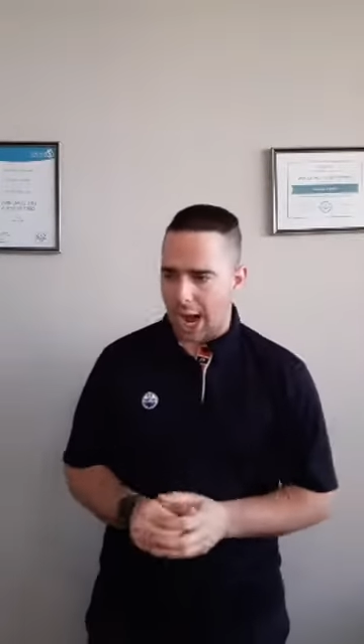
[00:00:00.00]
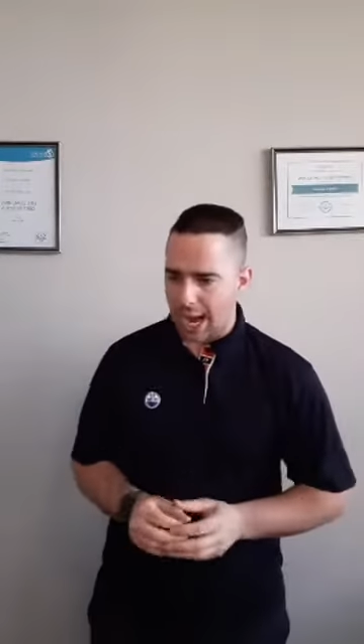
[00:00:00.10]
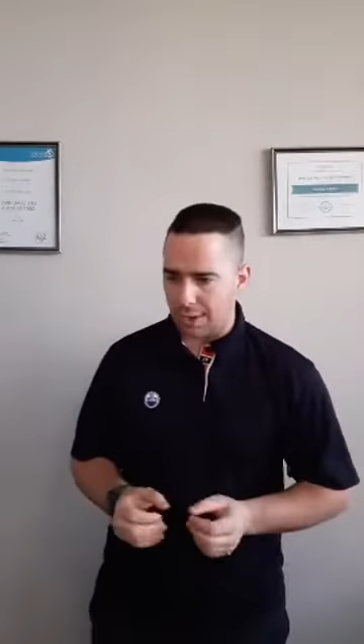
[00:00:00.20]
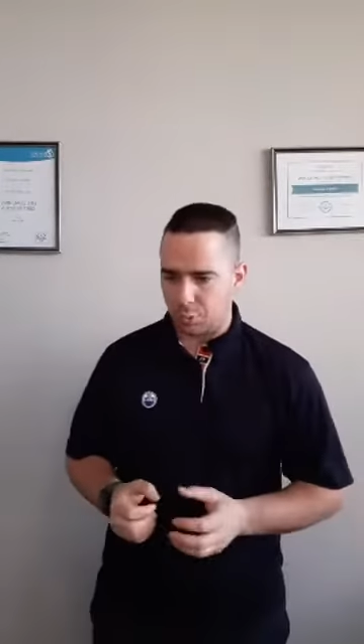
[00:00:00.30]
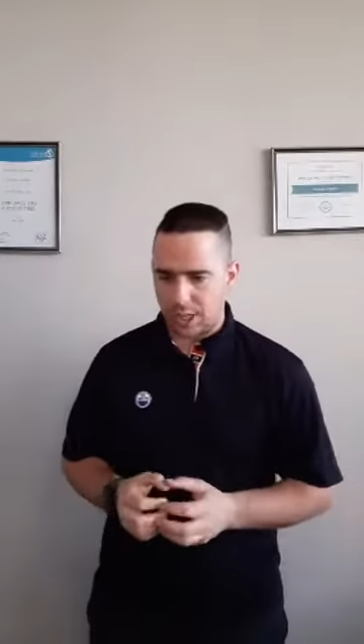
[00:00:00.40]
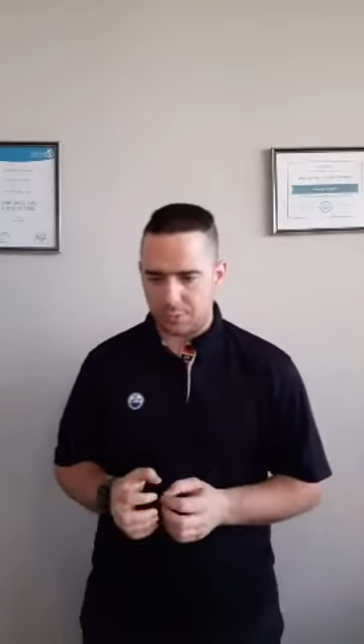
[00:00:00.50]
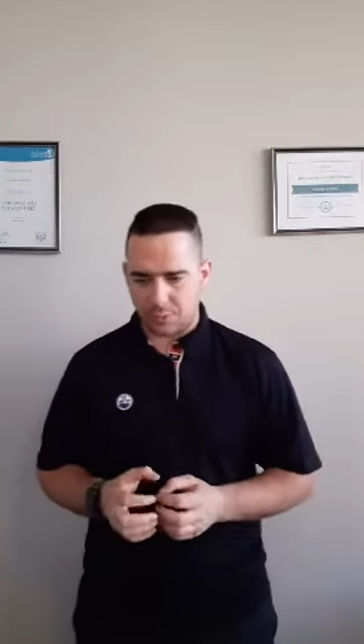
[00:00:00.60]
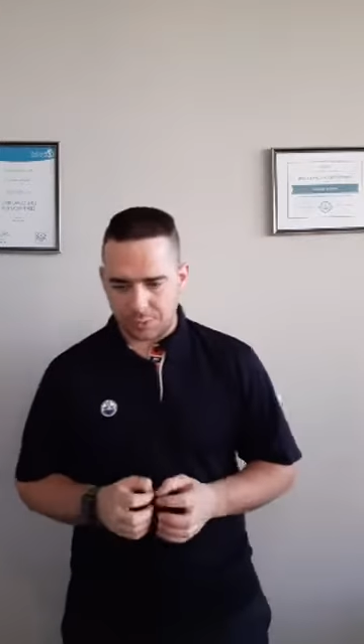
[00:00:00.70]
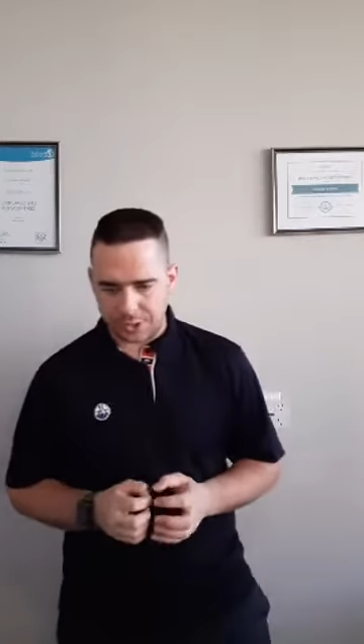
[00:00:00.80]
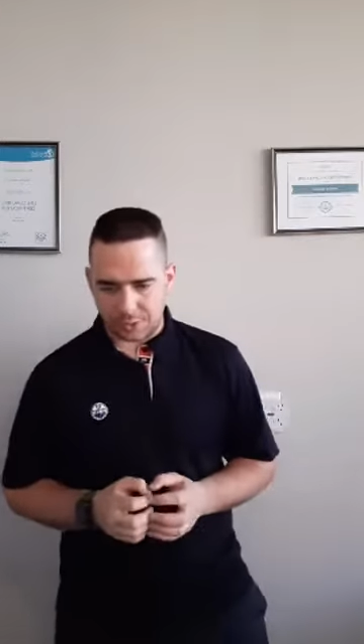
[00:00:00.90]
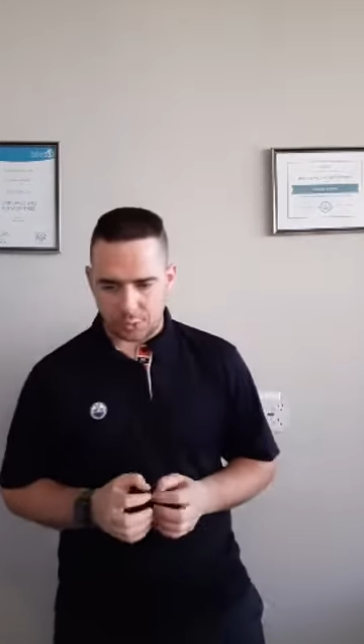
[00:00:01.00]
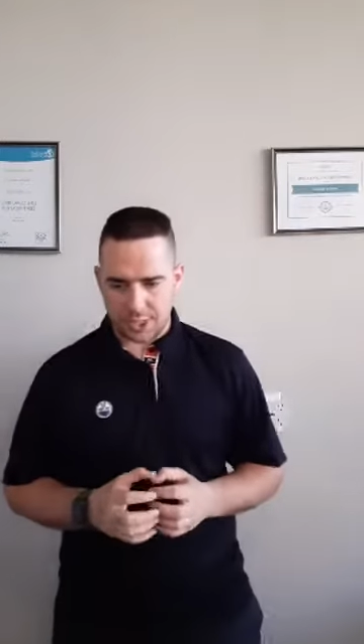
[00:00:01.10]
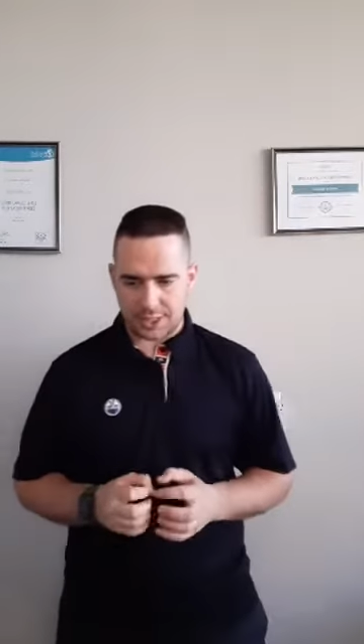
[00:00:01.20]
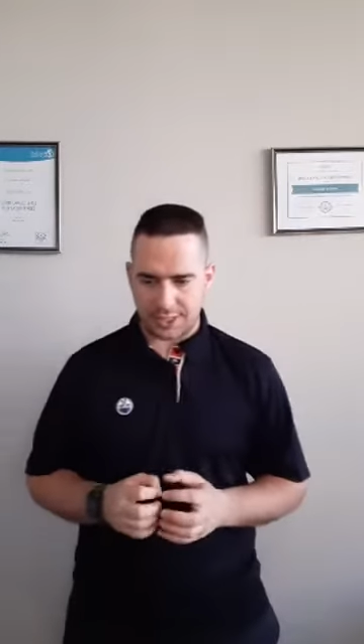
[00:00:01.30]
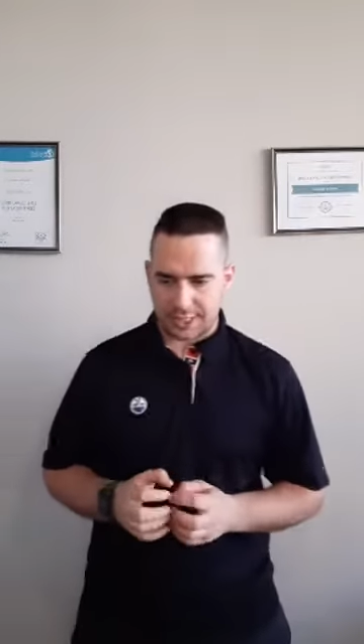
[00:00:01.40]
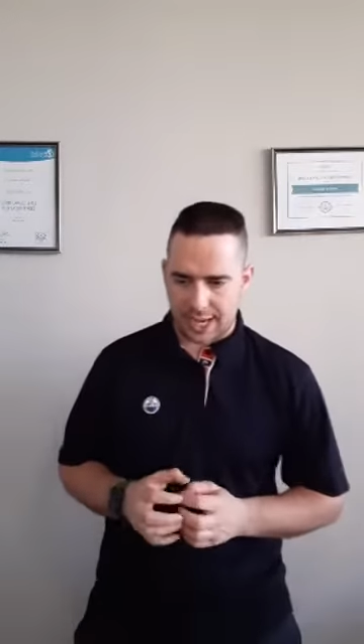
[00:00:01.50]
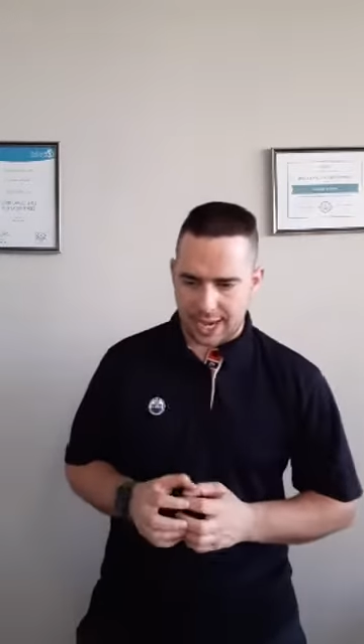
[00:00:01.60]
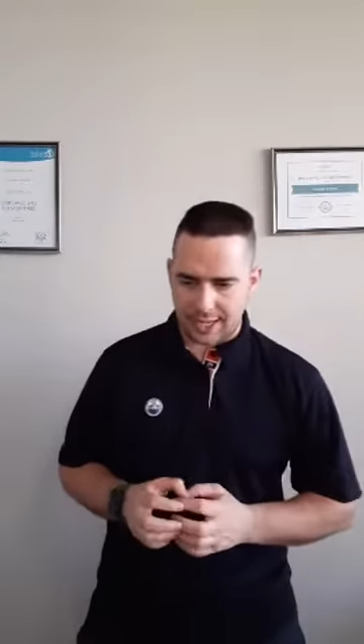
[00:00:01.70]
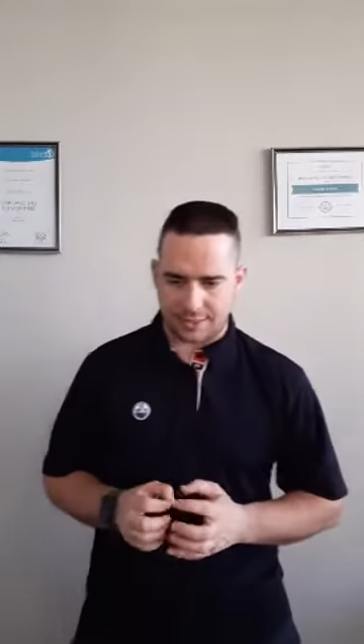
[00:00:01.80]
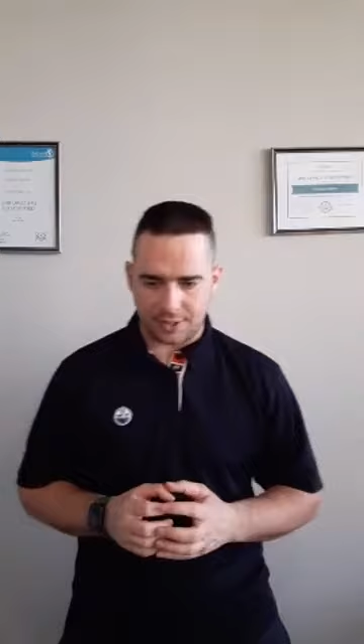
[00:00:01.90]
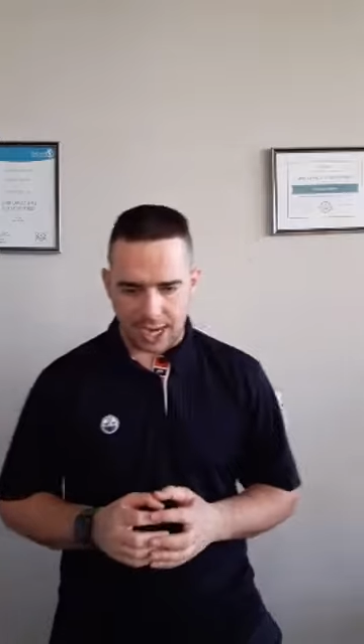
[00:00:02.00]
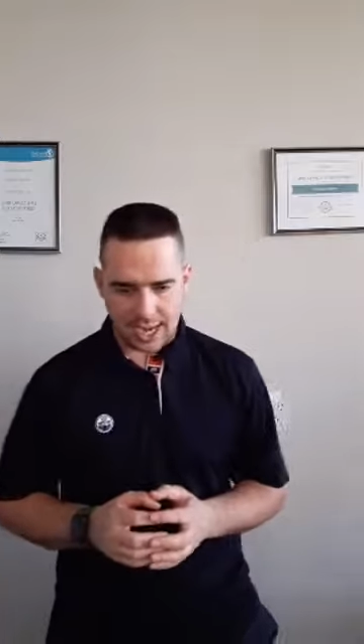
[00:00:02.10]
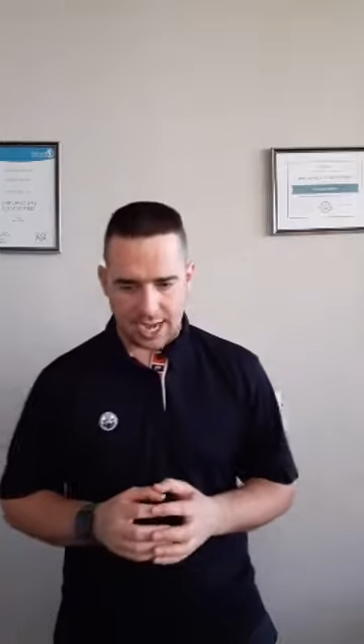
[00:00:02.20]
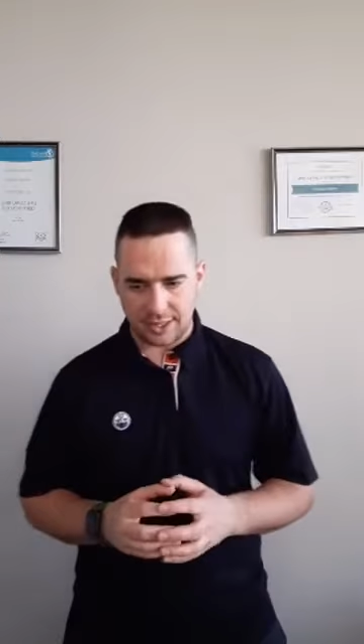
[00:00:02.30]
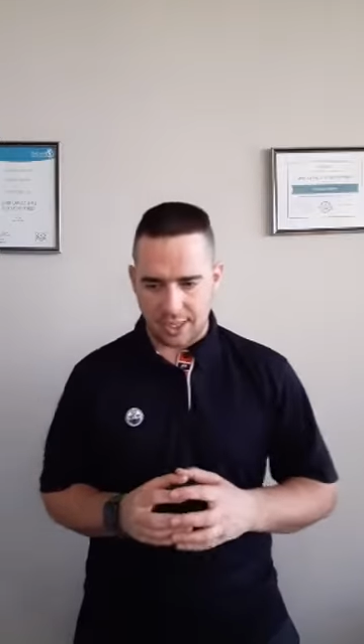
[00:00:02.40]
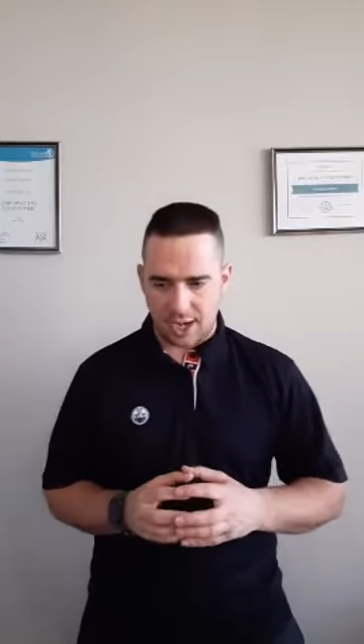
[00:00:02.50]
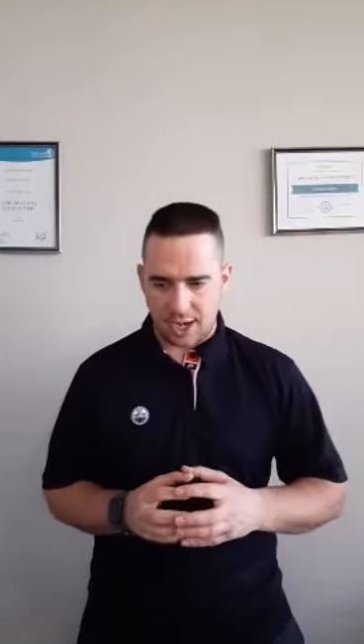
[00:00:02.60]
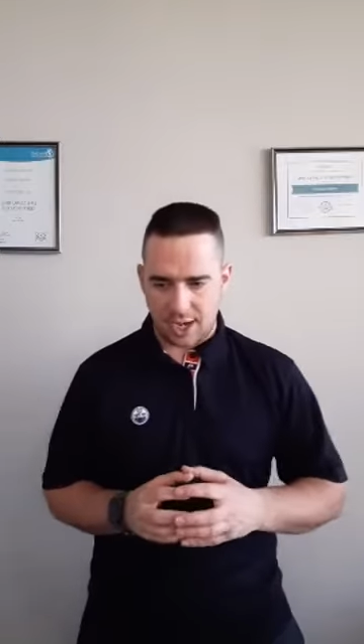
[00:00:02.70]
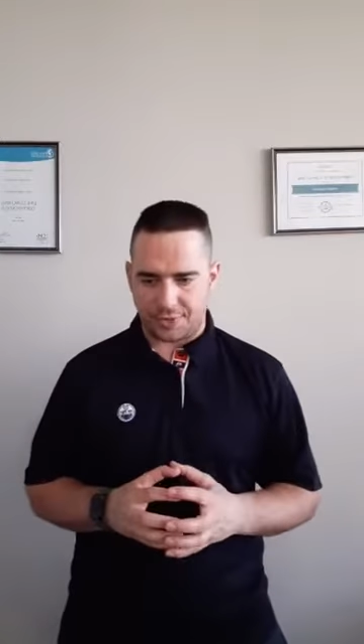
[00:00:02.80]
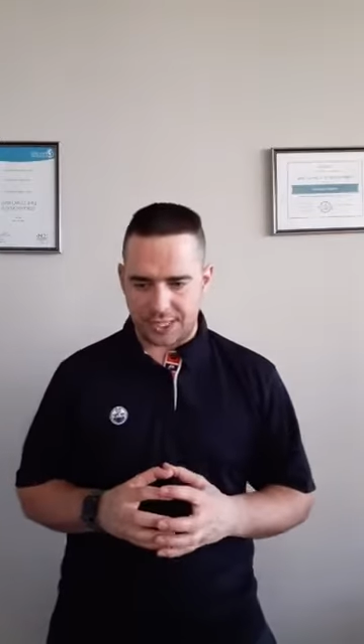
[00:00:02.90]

Uh, what what was the one thing that I I, I love?